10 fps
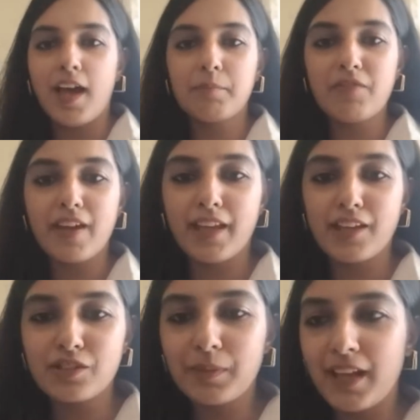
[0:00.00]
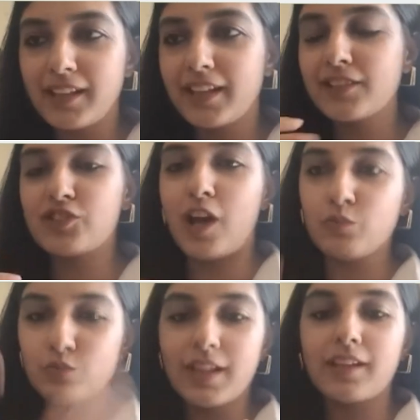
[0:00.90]
And by financial plan, like, it
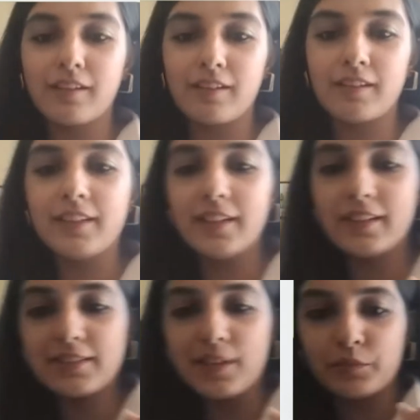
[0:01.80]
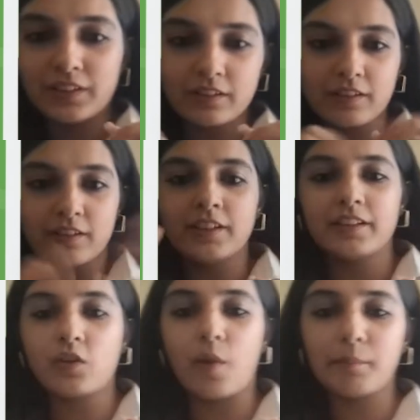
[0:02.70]
sounds like really something
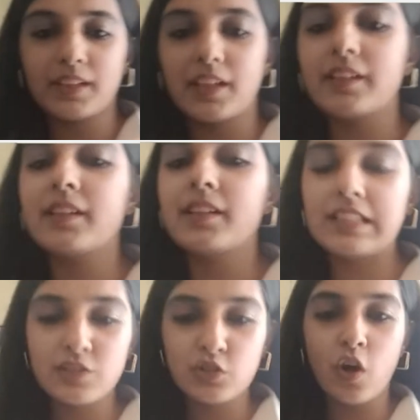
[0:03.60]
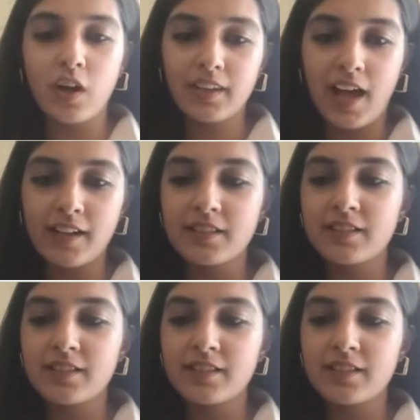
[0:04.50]
really complicated, and it's not that.